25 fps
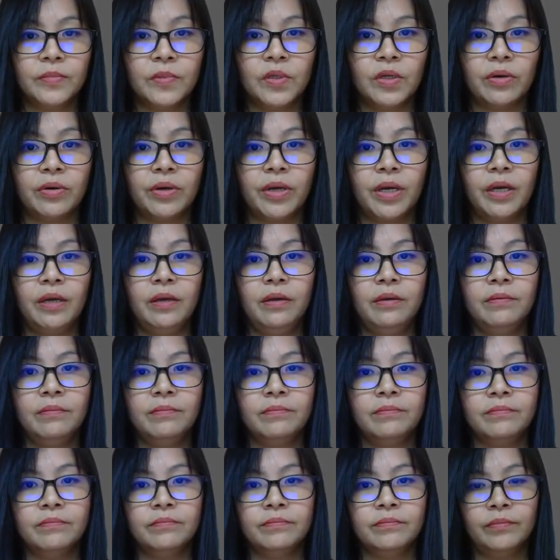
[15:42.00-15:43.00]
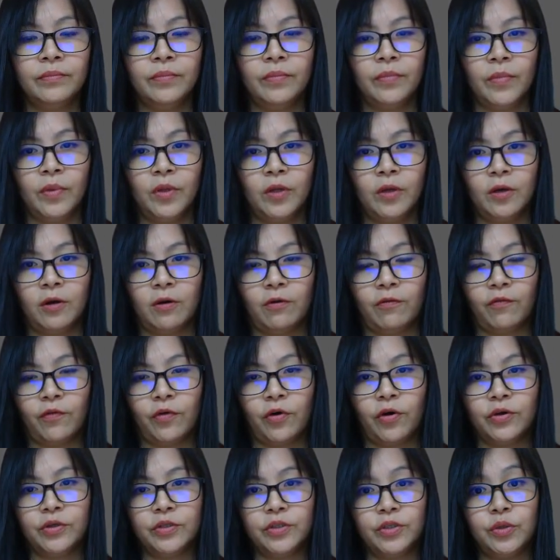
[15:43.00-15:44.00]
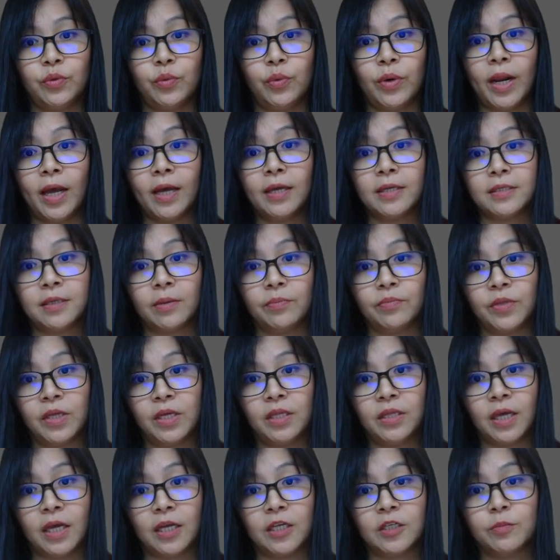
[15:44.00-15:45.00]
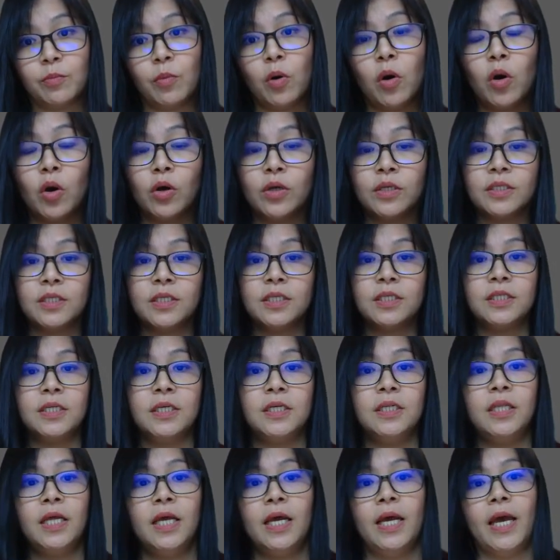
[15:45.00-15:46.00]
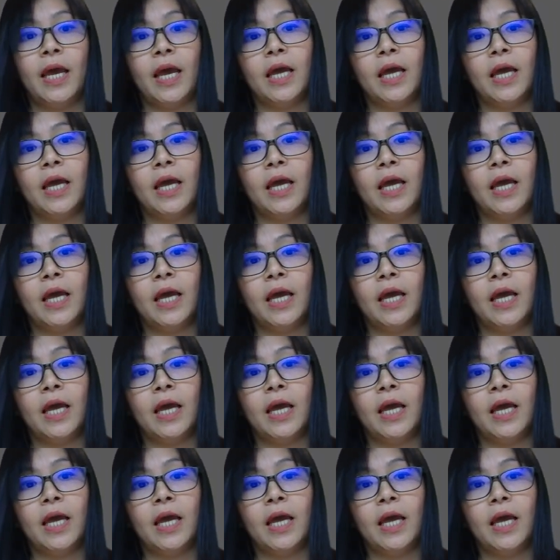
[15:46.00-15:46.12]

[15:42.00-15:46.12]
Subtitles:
Okay, of course you like something that is more consistent,